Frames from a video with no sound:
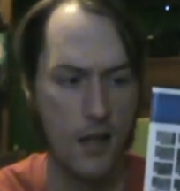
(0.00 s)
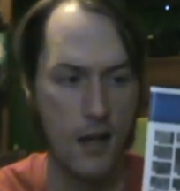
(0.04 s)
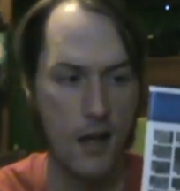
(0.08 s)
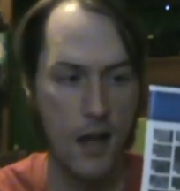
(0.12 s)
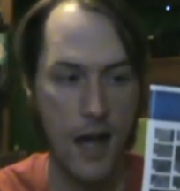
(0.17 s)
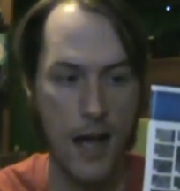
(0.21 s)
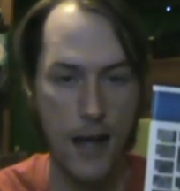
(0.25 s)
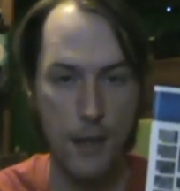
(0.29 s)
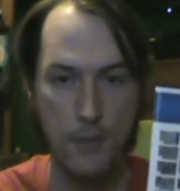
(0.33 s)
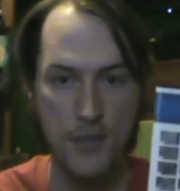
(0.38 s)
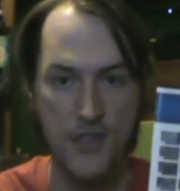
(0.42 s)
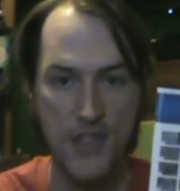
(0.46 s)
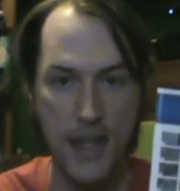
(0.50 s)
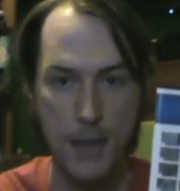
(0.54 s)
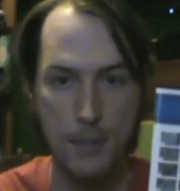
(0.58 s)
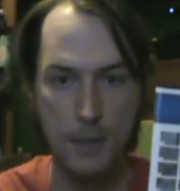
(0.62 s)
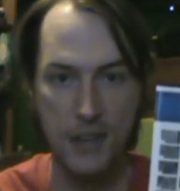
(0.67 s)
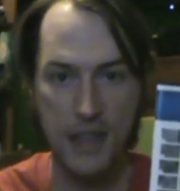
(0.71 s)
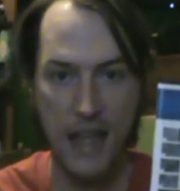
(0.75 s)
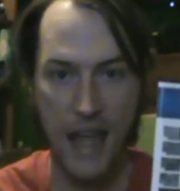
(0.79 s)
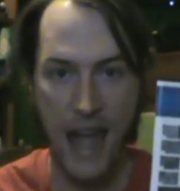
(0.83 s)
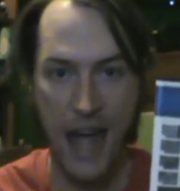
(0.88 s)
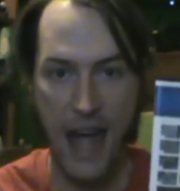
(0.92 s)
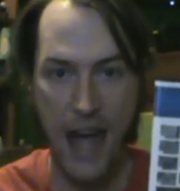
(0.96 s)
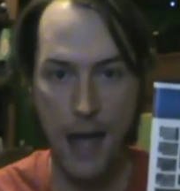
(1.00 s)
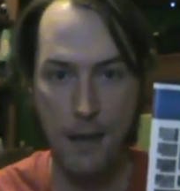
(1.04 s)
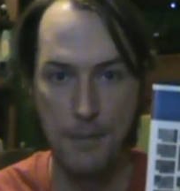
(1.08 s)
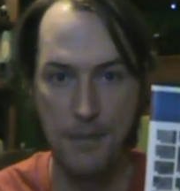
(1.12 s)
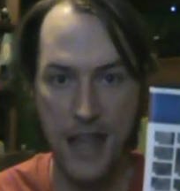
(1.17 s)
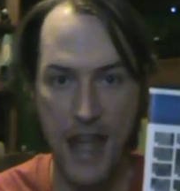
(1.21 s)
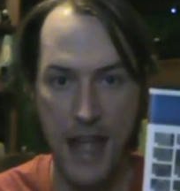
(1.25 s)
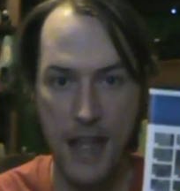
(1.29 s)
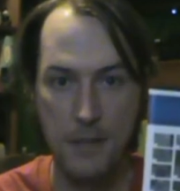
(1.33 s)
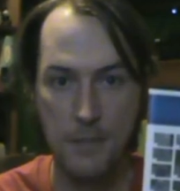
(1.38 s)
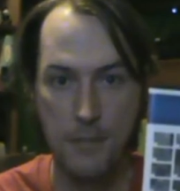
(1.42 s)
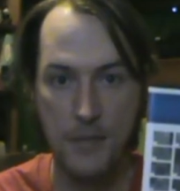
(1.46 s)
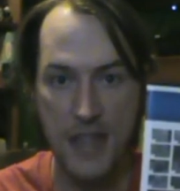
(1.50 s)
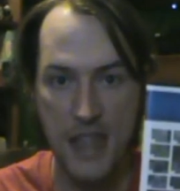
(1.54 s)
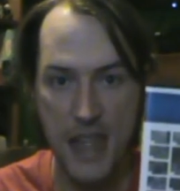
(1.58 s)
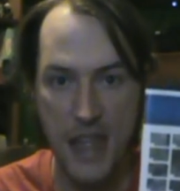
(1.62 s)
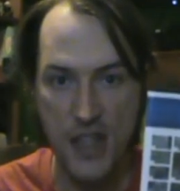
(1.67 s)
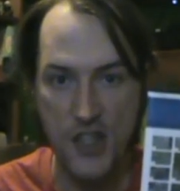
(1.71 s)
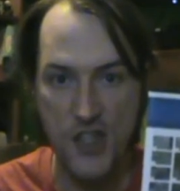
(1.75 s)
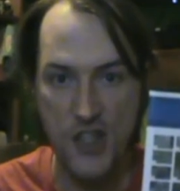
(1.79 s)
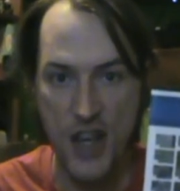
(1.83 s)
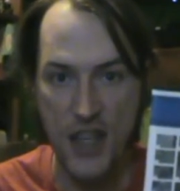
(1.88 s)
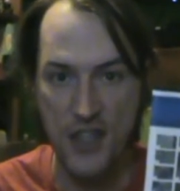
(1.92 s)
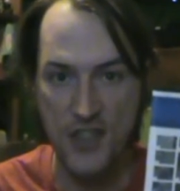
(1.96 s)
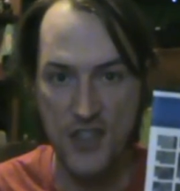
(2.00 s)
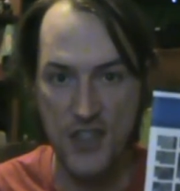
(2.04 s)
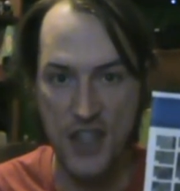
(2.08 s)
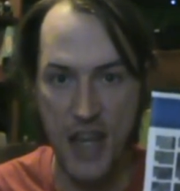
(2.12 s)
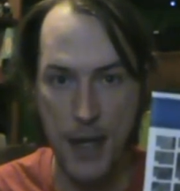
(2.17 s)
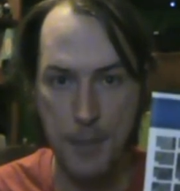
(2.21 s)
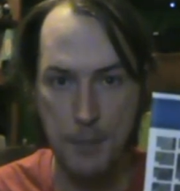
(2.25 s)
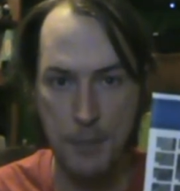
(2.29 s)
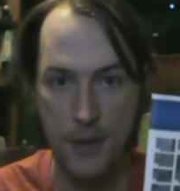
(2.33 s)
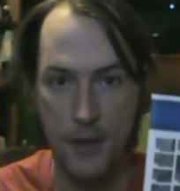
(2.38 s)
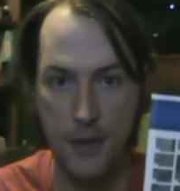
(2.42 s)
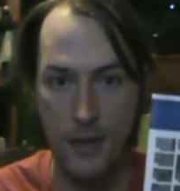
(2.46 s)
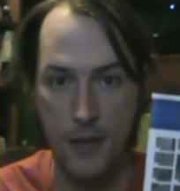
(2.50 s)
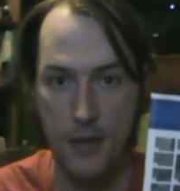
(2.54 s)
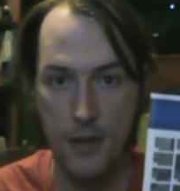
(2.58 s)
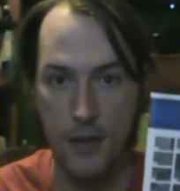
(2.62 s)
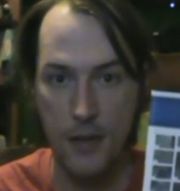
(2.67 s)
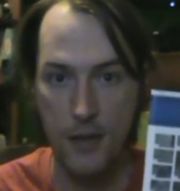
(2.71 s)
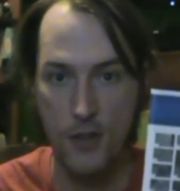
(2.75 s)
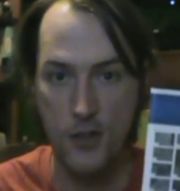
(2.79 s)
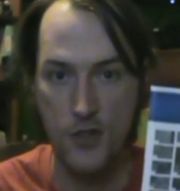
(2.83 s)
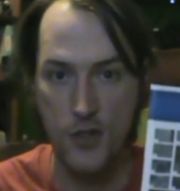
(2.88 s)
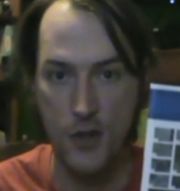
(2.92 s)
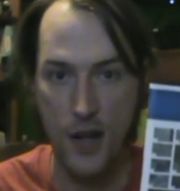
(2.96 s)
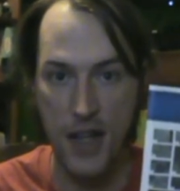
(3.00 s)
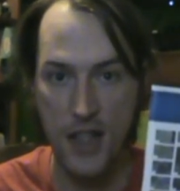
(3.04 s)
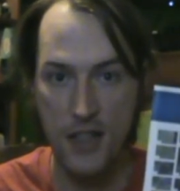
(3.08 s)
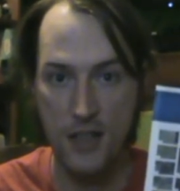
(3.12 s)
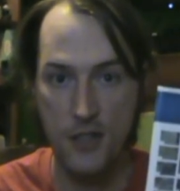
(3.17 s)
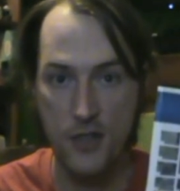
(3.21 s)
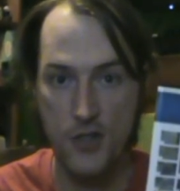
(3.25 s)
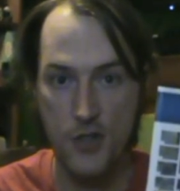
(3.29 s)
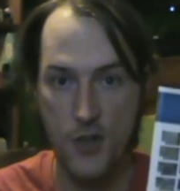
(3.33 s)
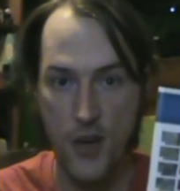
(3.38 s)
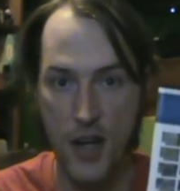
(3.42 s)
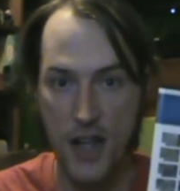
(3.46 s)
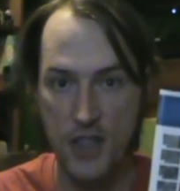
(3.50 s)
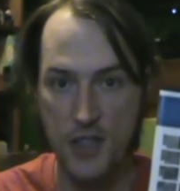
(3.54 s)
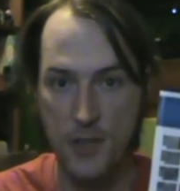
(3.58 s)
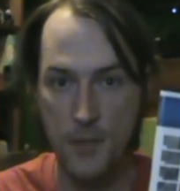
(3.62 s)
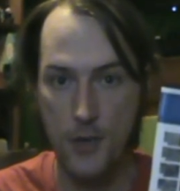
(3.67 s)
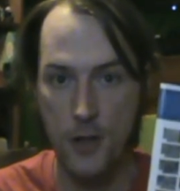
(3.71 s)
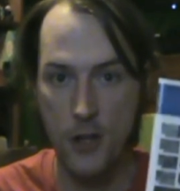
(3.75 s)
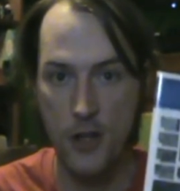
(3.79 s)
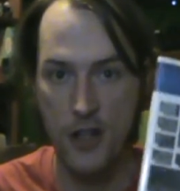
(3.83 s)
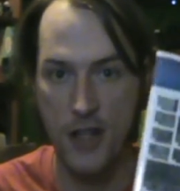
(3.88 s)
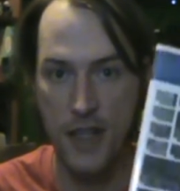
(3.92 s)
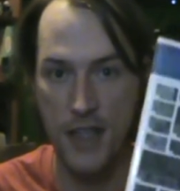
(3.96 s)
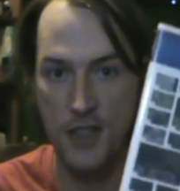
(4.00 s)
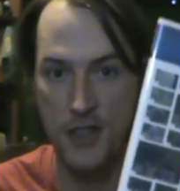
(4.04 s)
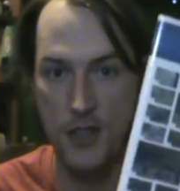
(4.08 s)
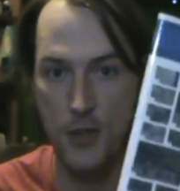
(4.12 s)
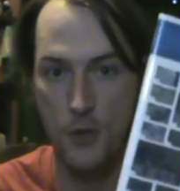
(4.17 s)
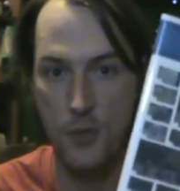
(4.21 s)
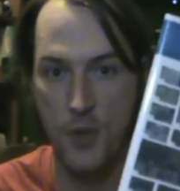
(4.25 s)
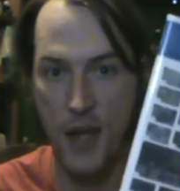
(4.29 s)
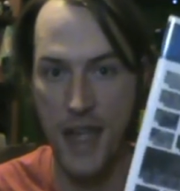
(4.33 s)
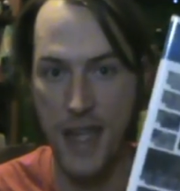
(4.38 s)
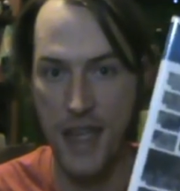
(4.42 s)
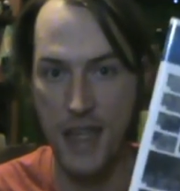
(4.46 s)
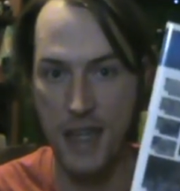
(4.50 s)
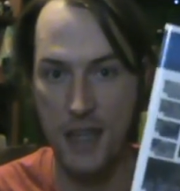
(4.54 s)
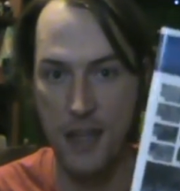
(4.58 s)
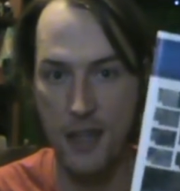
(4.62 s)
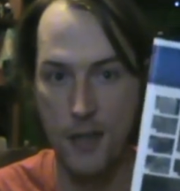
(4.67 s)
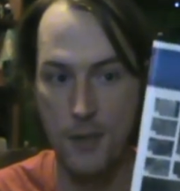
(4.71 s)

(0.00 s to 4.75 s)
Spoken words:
I was able to have that VHS tape transferred into a